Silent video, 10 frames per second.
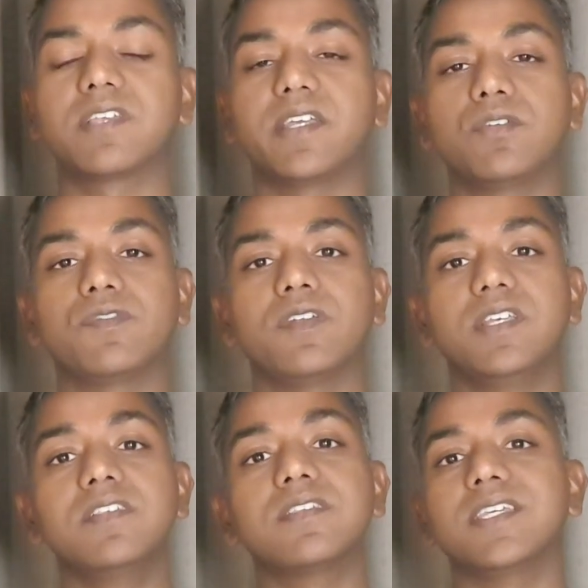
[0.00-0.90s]
kind of
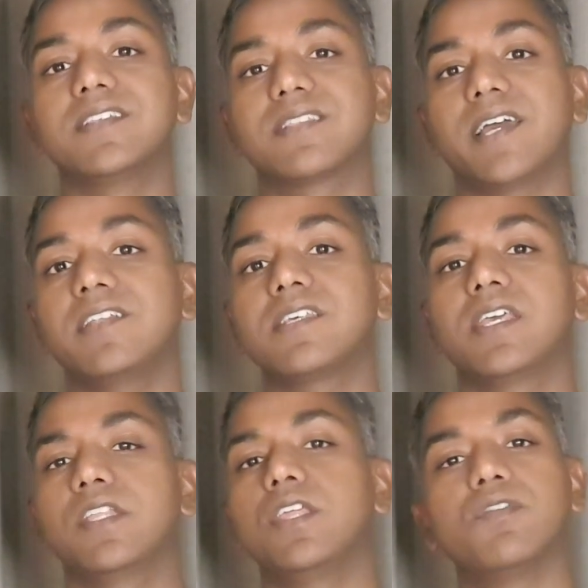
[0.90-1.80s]
lists is that
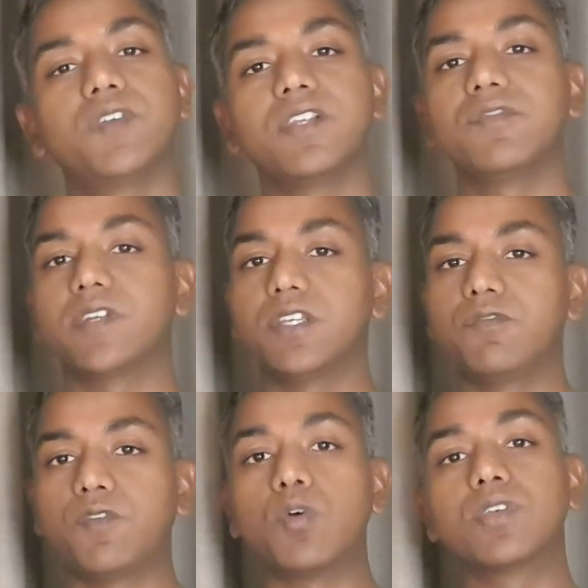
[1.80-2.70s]
they are very, very
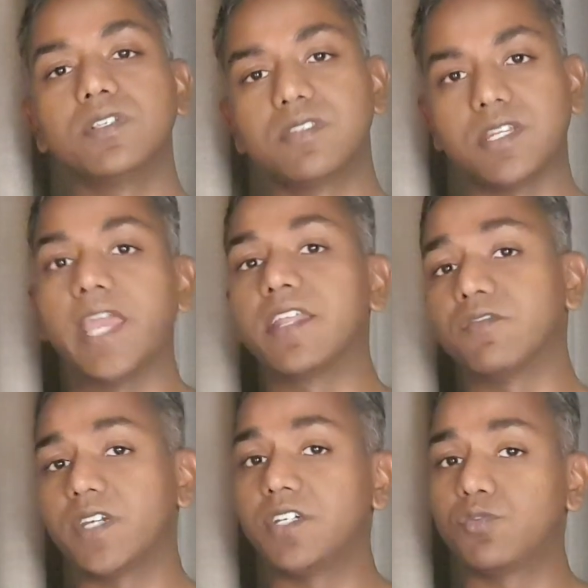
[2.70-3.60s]
focused and
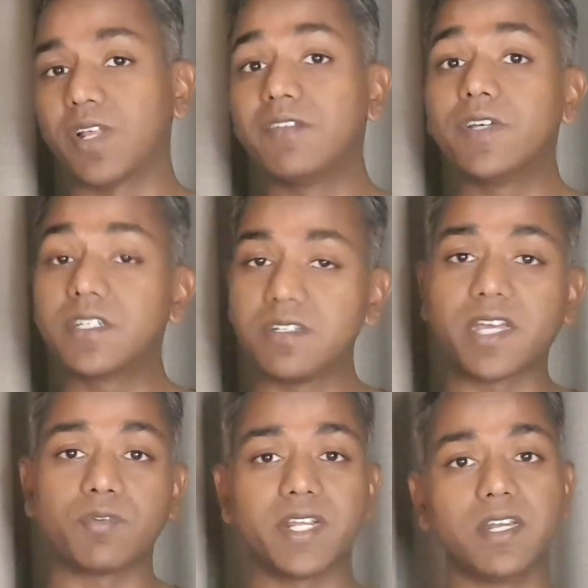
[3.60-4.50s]
very relevant
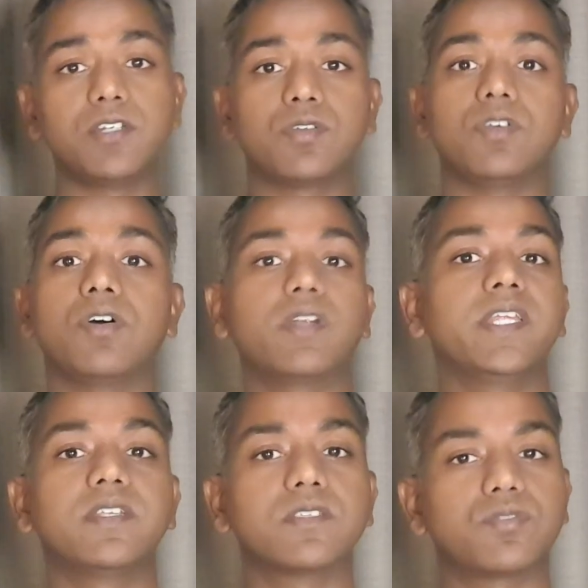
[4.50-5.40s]
directly to your
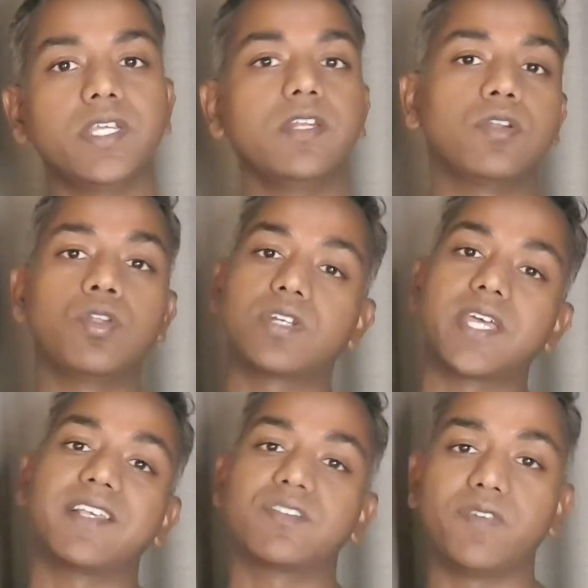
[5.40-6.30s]
industry, not
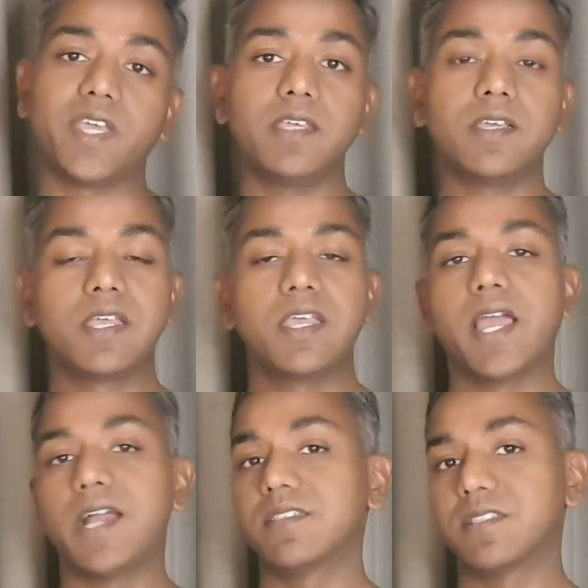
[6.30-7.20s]
as vague
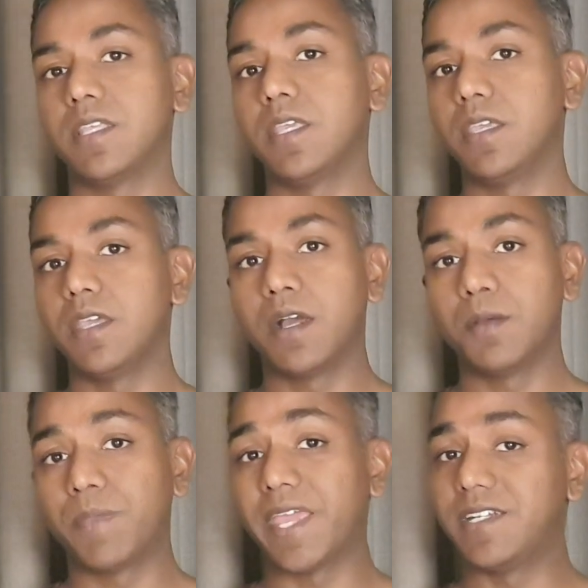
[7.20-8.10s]
as the
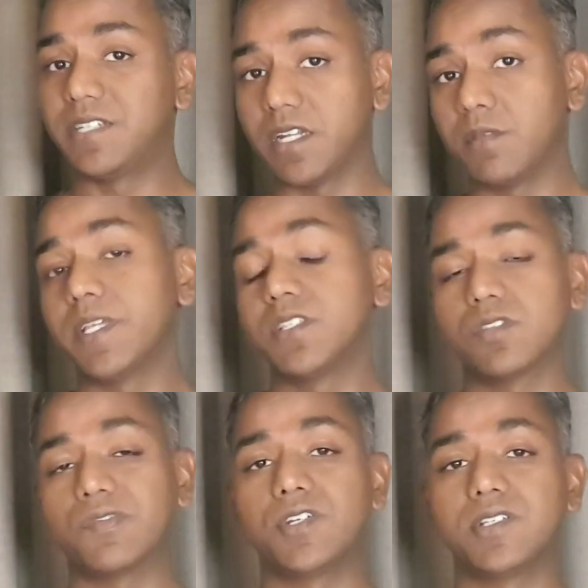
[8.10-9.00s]
paid databases,
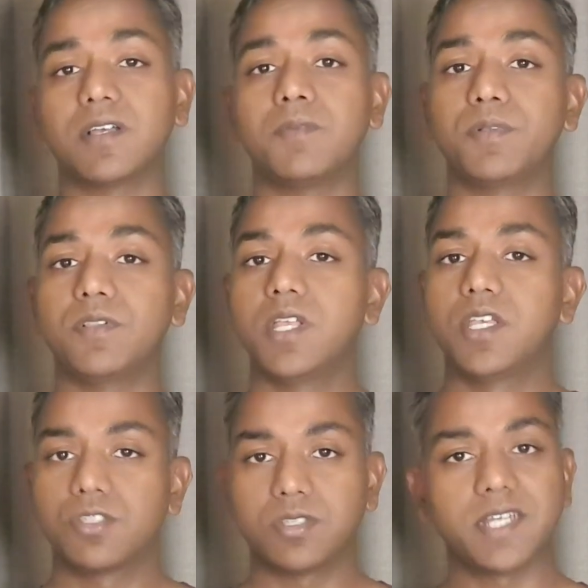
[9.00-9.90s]
for example.
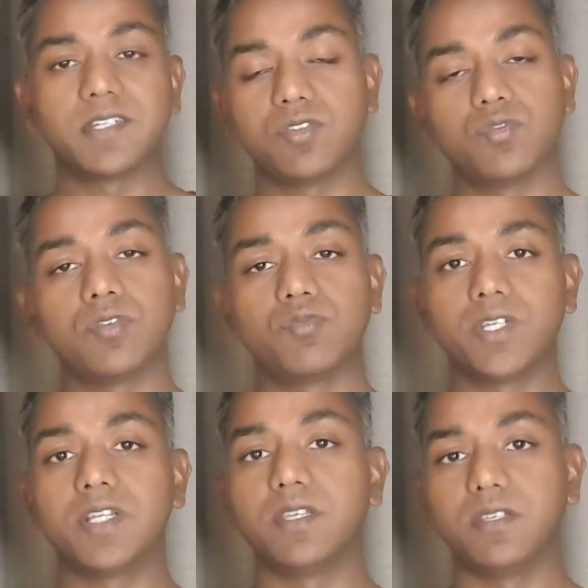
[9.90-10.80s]
So that is really,